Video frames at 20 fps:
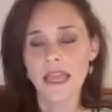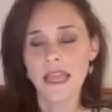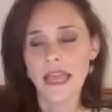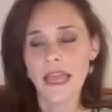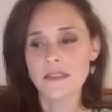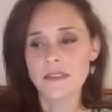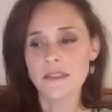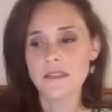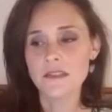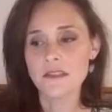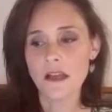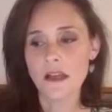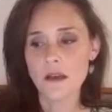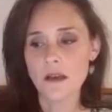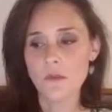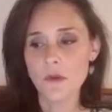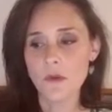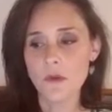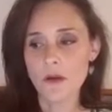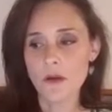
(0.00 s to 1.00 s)
And
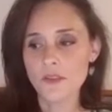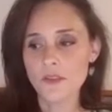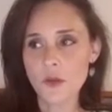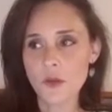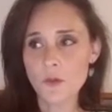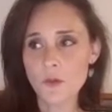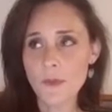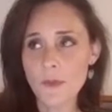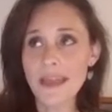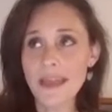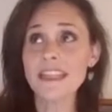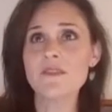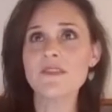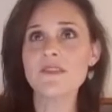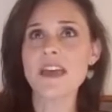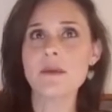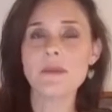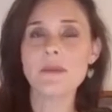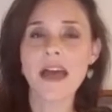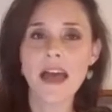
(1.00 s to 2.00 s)
so many
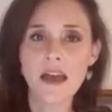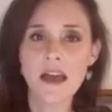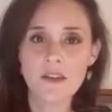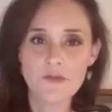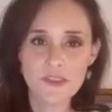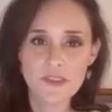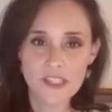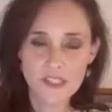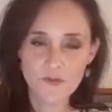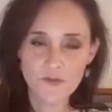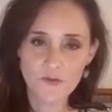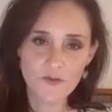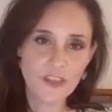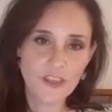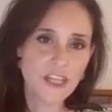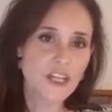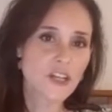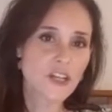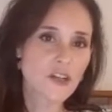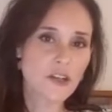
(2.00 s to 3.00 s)
of them have this
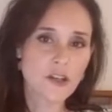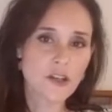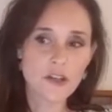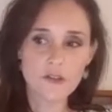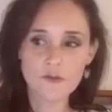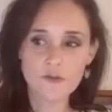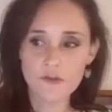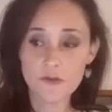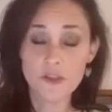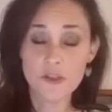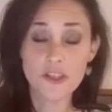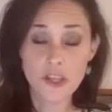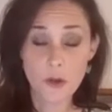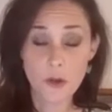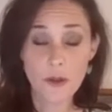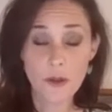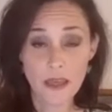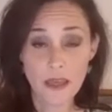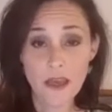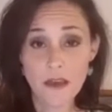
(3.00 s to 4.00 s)
fear of
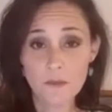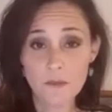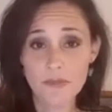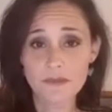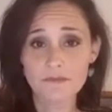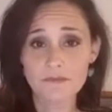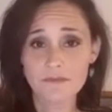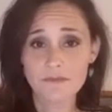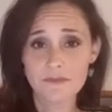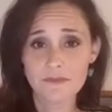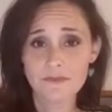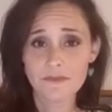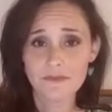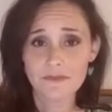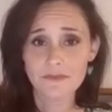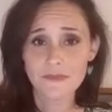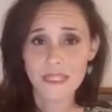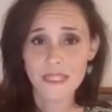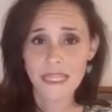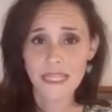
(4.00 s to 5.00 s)
showing up.
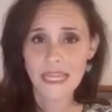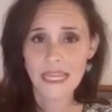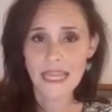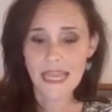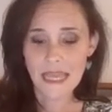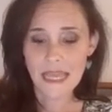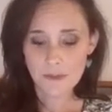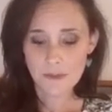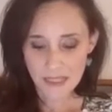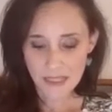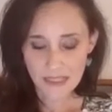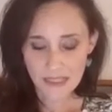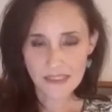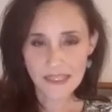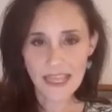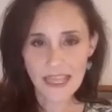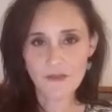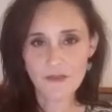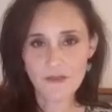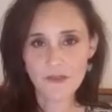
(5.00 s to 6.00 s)
And
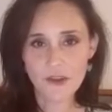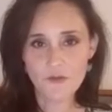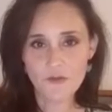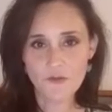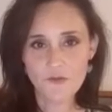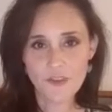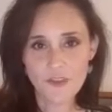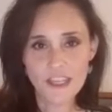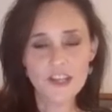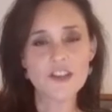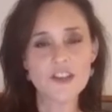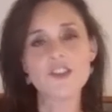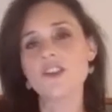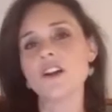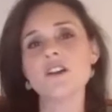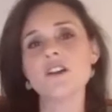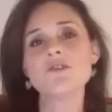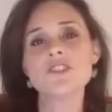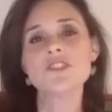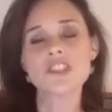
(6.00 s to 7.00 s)
because they have a fear
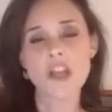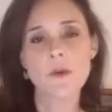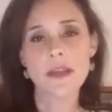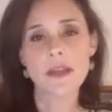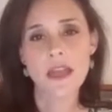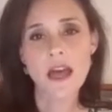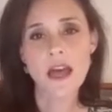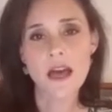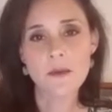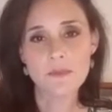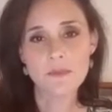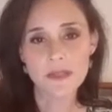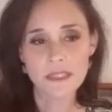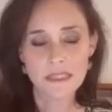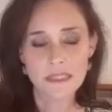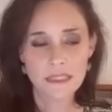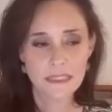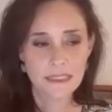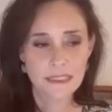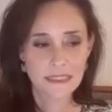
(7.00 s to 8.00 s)
of showing up,
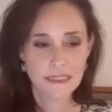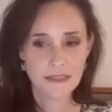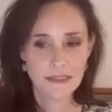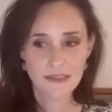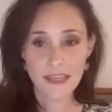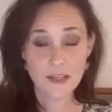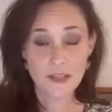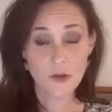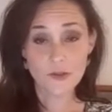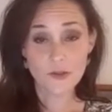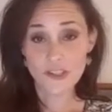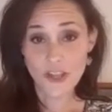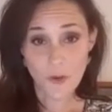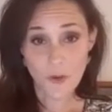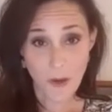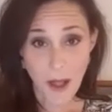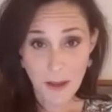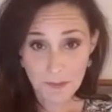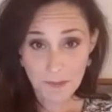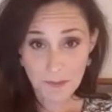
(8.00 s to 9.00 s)
they don't
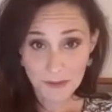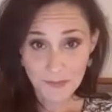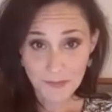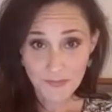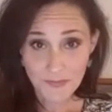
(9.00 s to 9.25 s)
show up.